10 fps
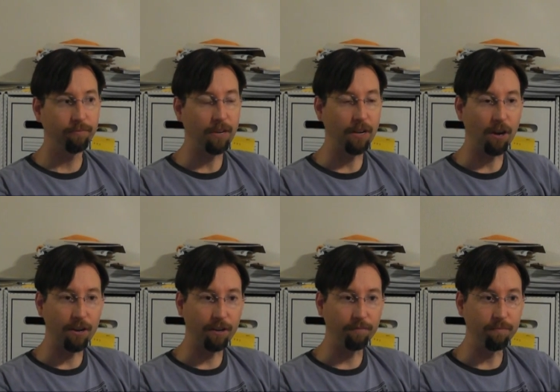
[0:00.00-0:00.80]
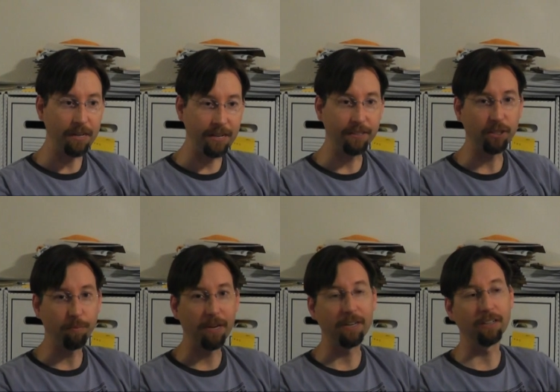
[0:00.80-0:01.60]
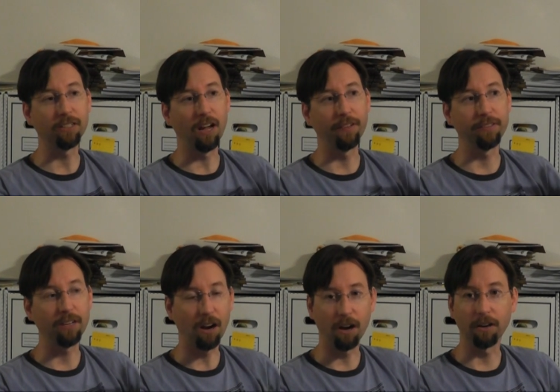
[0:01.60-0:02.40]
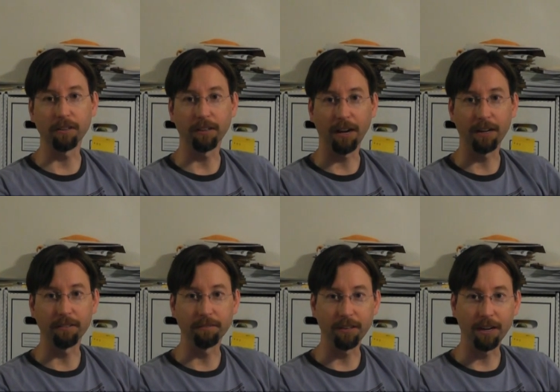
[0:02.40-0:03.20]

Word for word: in, in me and Ethan's opinions on the art and,